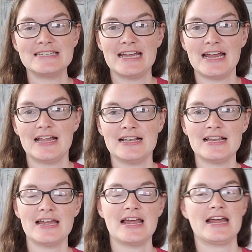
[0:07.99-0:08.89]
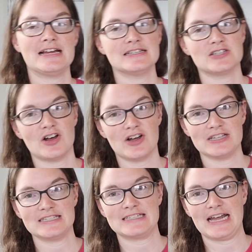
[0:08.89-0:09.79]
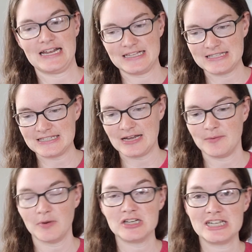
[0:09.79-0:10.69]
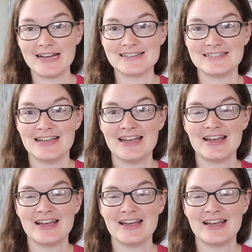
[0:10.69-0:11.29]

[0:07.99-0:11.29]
10 Hands-on Science Project,